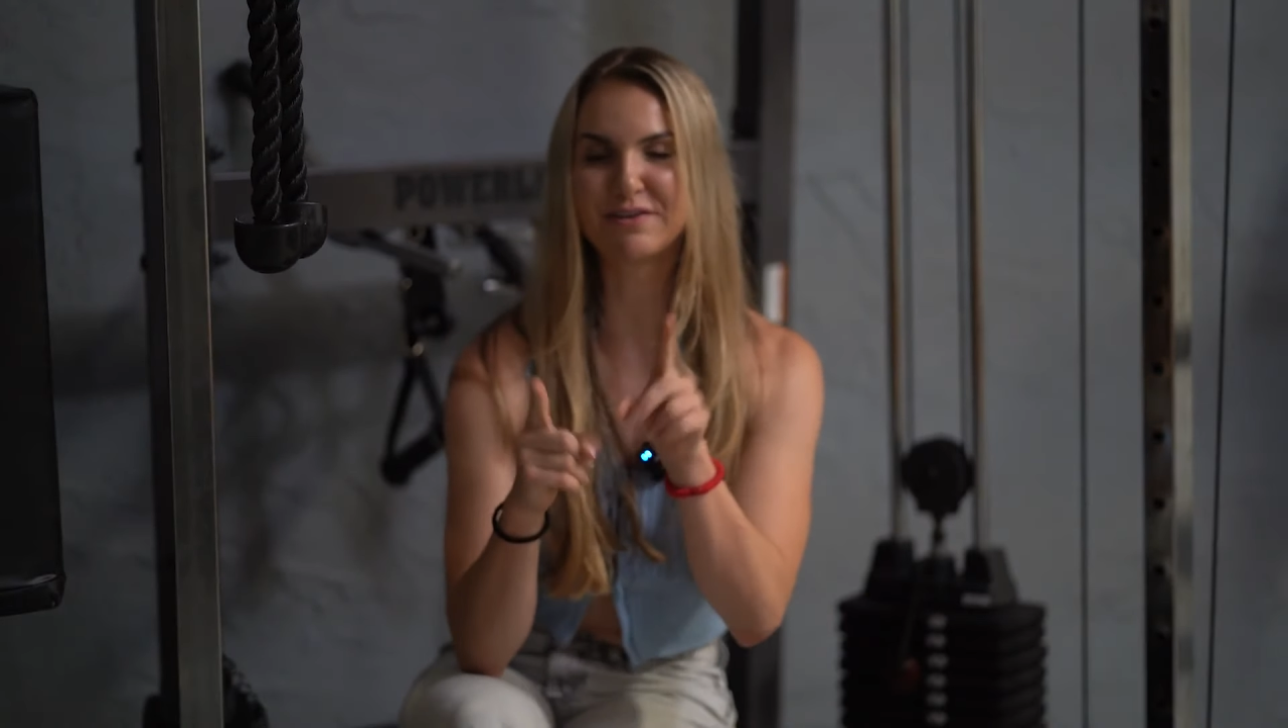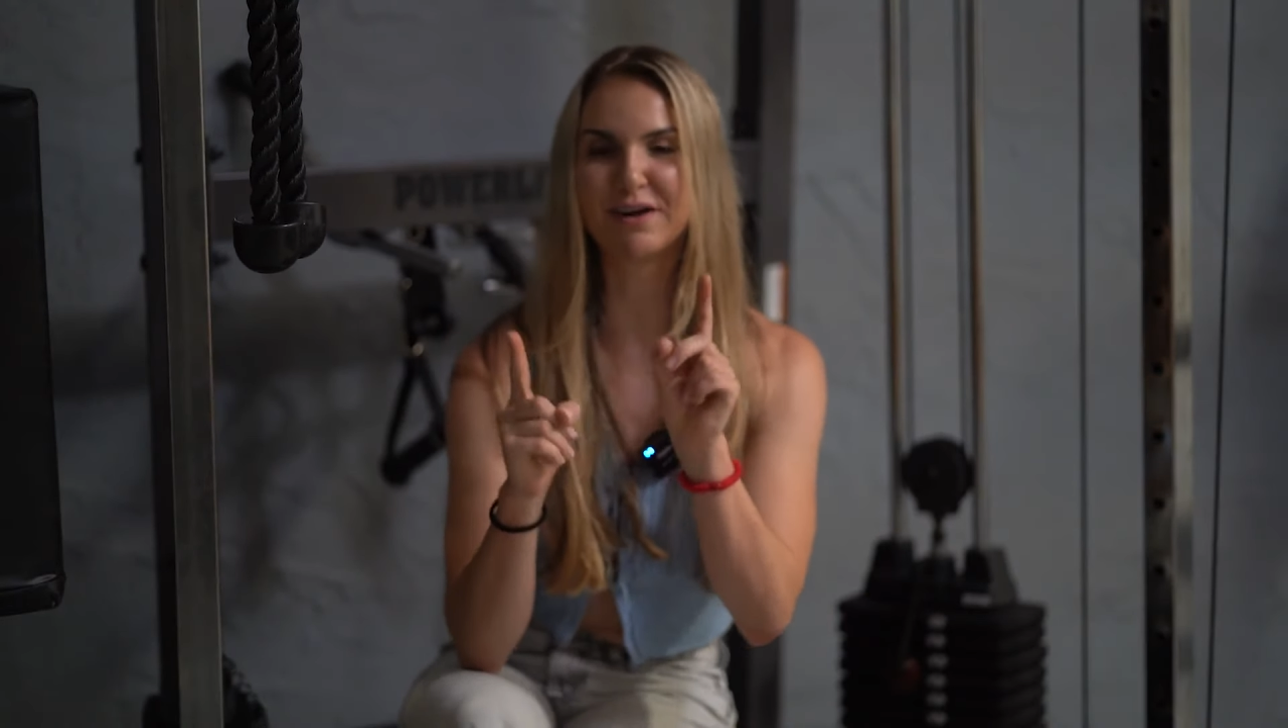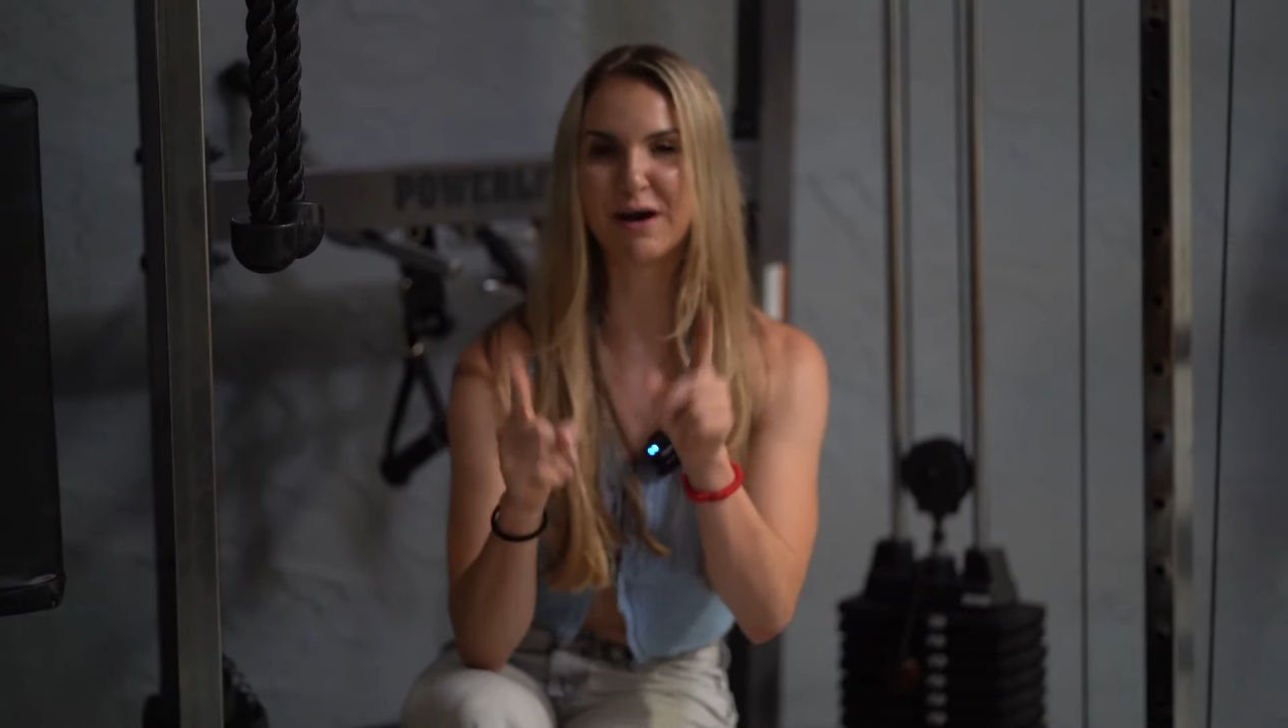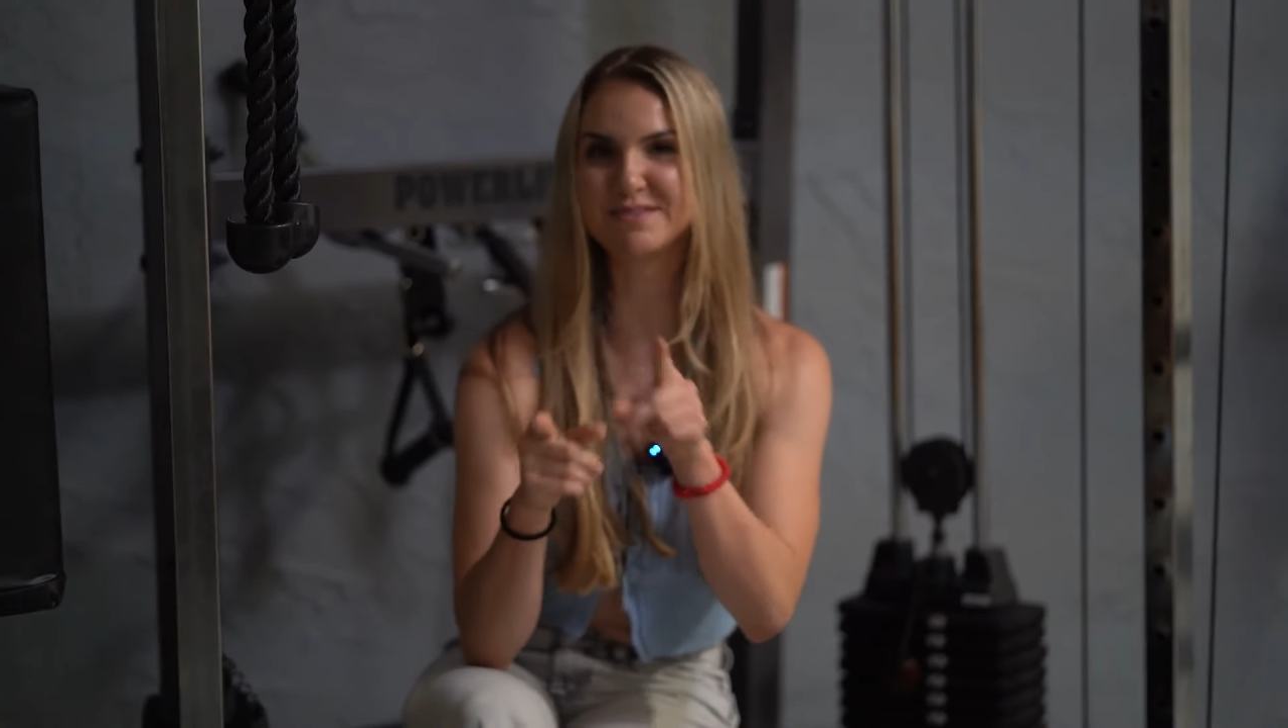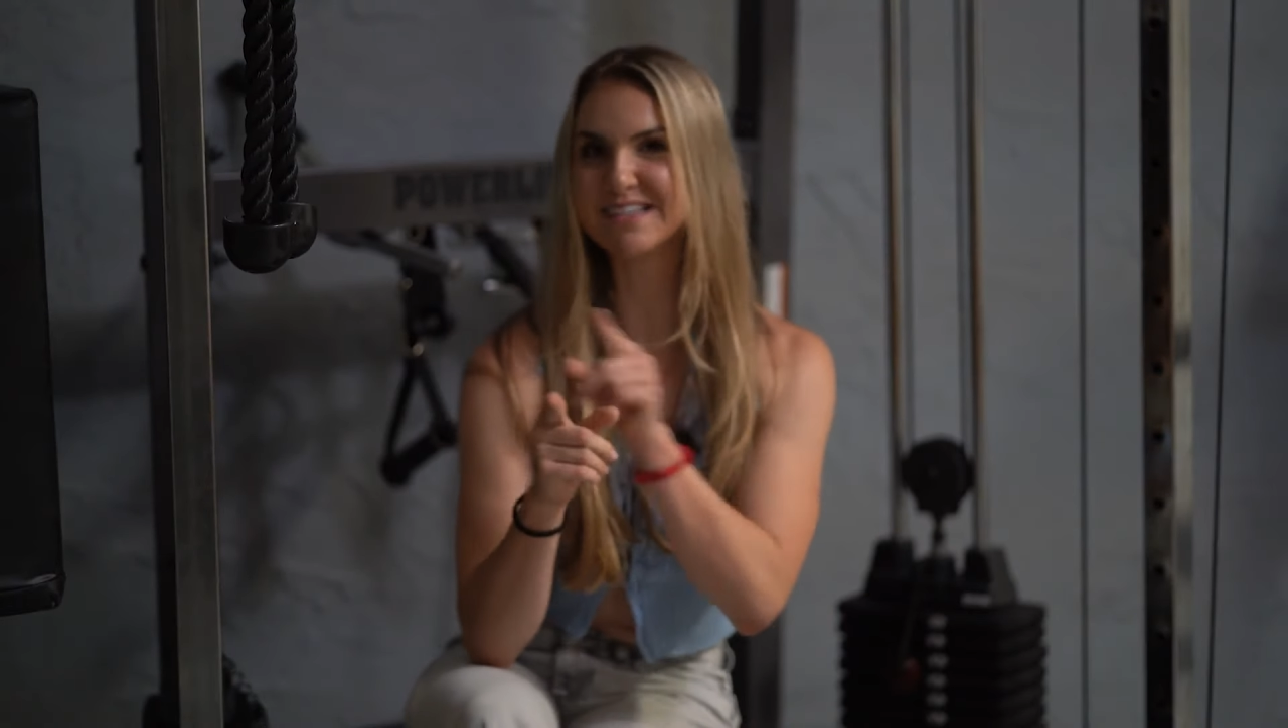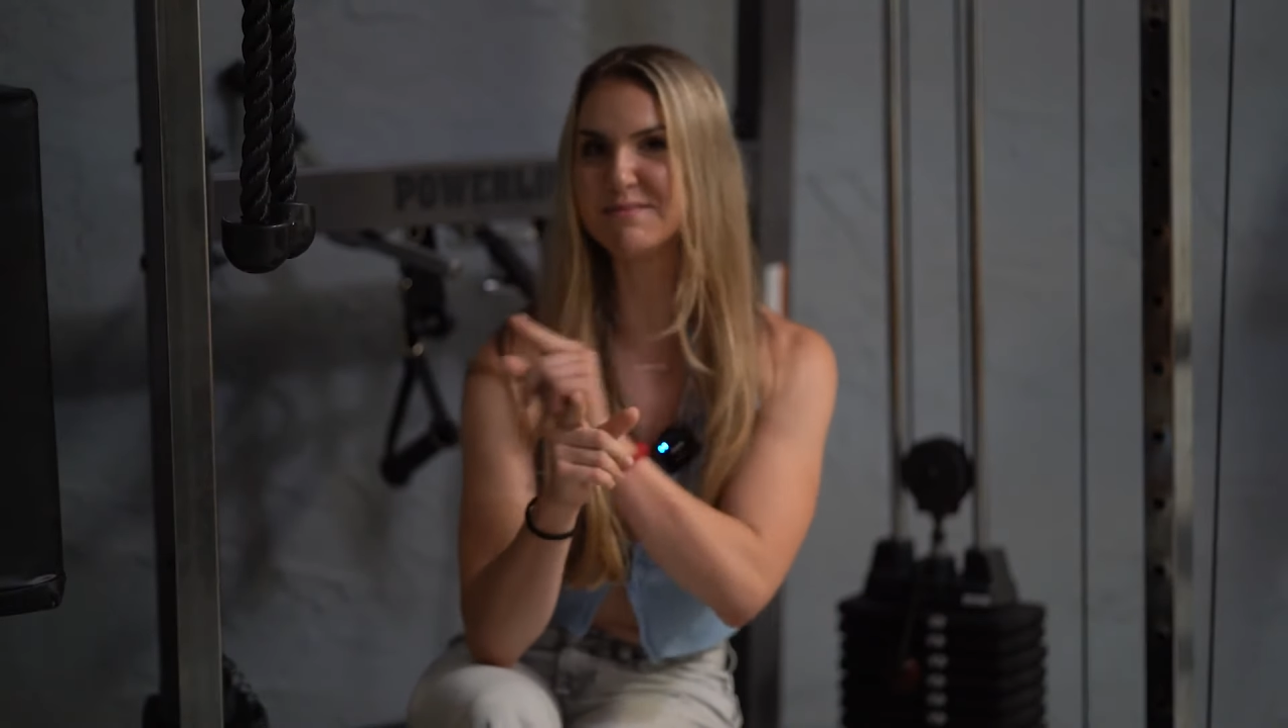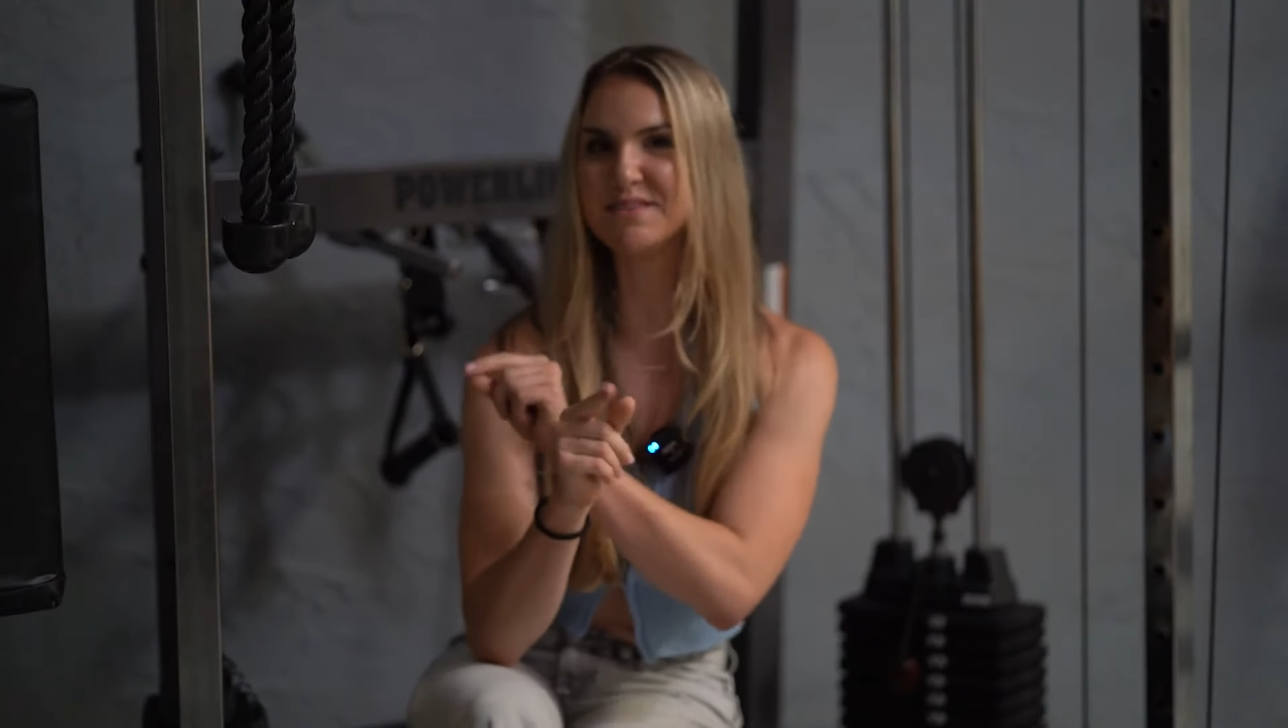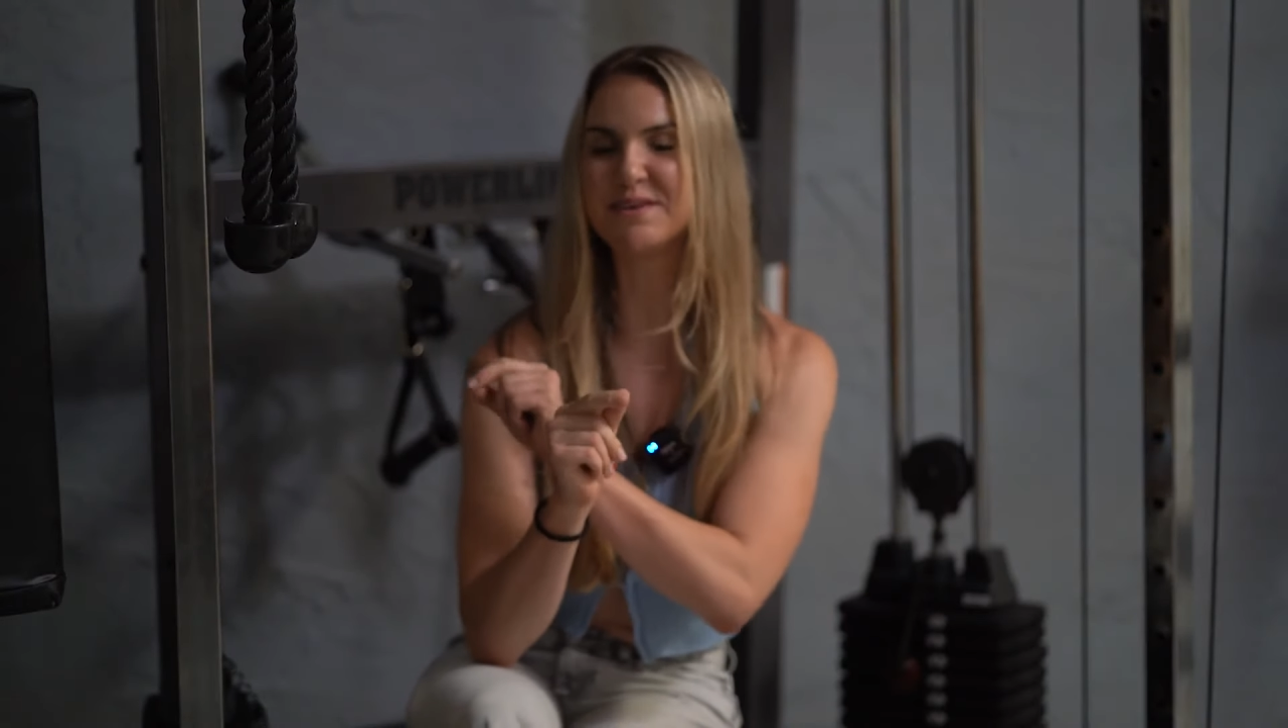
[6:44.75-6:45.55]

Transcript: and comment down